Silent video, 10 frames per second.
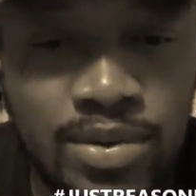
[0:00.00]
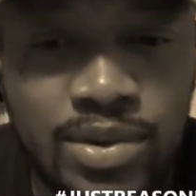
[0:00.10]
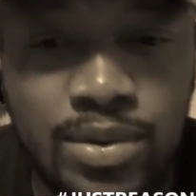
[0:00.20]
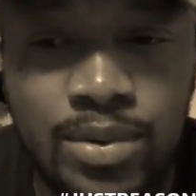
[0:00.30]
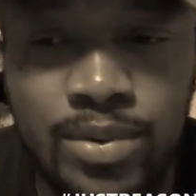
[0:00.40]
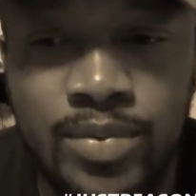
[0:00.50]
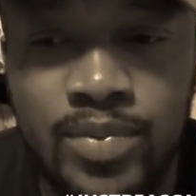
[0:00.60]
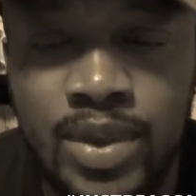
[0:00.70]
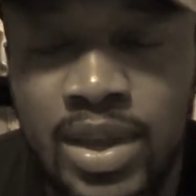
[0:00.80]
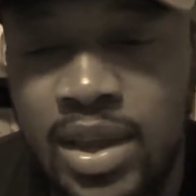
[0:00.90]
to
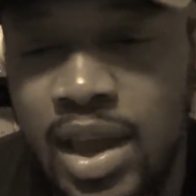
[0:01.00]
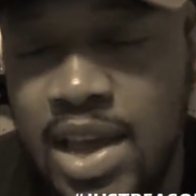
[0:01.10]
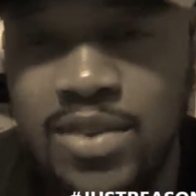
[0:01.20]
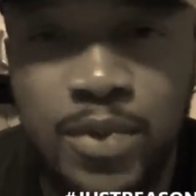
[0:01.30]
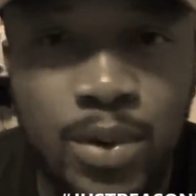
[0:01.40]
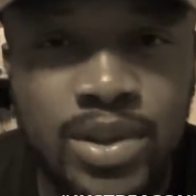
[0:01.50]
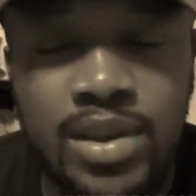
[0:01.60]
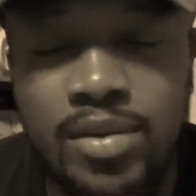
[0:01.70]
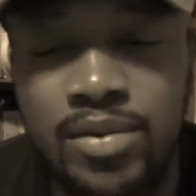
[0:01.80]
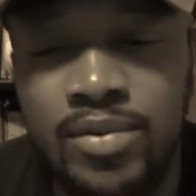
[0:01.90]
is
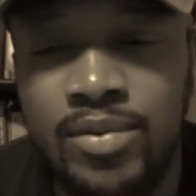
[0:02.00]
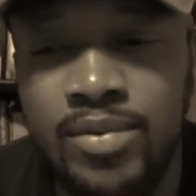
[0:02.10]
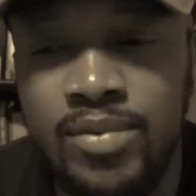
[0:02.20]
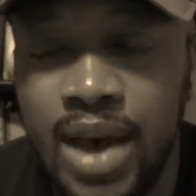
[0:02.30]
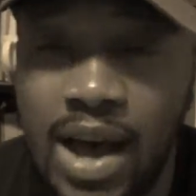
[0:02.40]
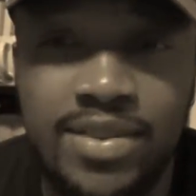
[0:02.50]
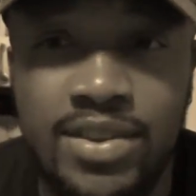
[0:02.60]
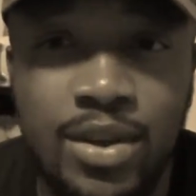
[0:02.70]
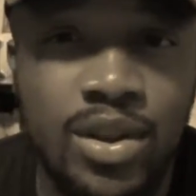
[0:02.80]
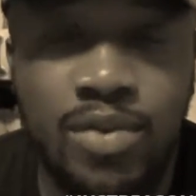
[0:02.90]
voting
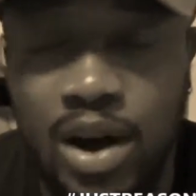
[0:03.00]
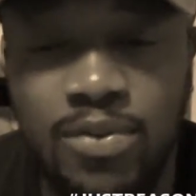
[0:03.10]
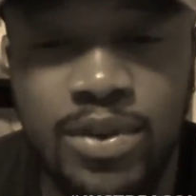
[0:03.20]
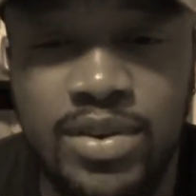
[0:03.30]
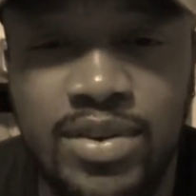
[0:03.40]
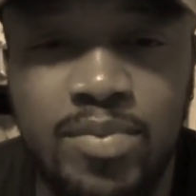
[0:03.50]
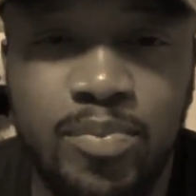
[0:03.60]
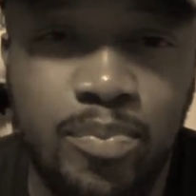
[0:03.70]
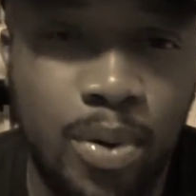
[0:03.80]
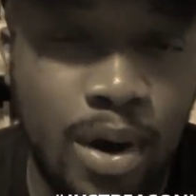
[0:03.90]
asses out of office.
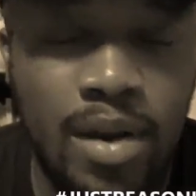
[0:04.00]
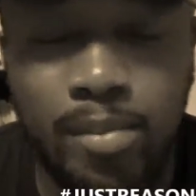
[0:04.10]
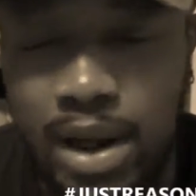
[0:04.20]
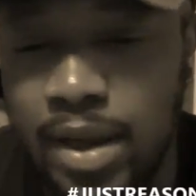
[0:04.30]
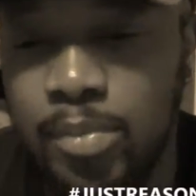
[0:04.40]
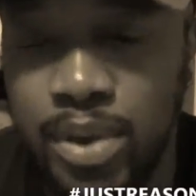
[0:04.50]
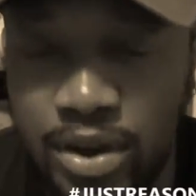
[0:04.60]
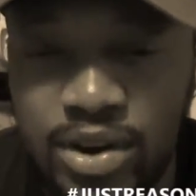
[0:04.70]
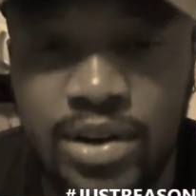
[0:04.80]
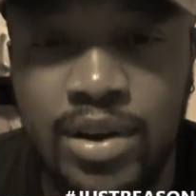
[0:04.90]
Point blank,
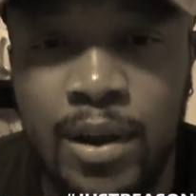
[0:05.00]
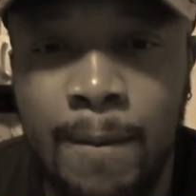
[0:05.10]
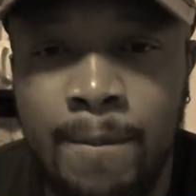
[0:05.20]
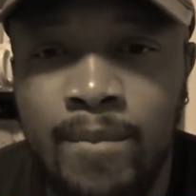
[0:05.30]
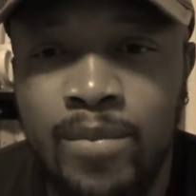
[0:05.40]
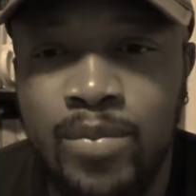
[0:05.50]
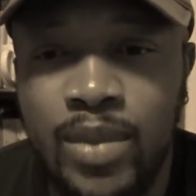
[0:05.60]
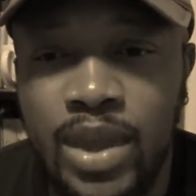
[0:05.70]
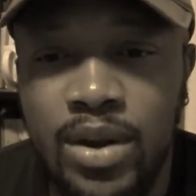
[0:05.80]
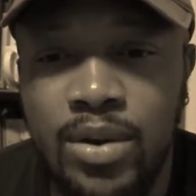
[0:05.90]
period.
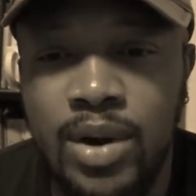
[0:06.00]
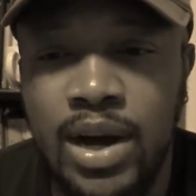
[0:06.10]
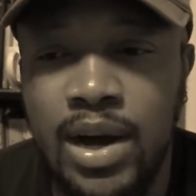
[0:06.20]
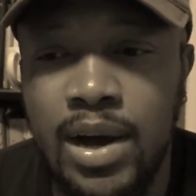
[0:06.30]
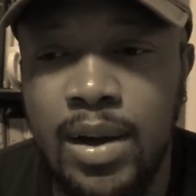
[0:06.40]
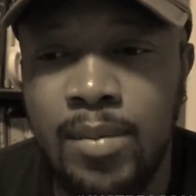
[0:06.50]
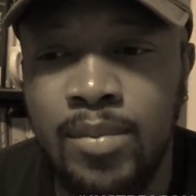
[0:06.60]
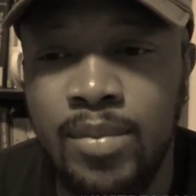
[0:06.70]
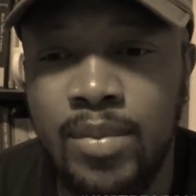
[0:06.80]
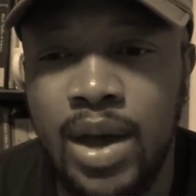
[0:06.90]
You know,
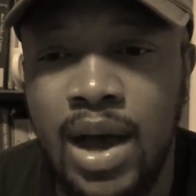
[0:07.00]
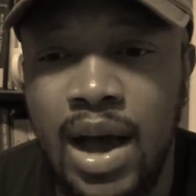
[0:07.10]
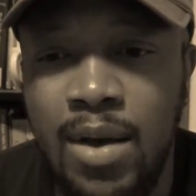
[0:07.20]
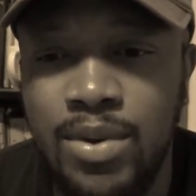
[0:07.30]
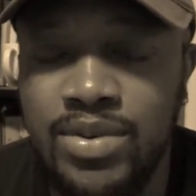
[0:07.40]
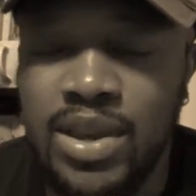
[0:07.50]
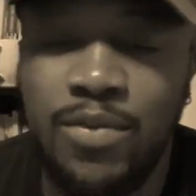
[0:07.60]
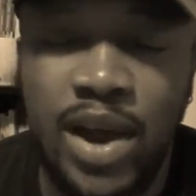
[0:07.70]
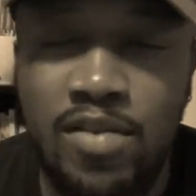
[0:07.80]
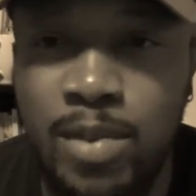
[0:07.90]
I would say
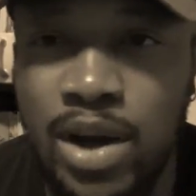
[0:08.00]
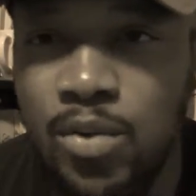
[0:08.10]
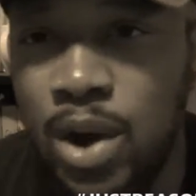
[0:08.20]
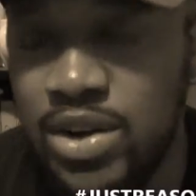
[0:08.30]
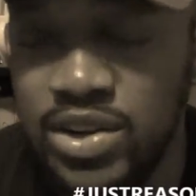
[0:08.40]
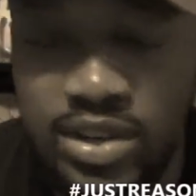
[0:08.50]
for everybody watching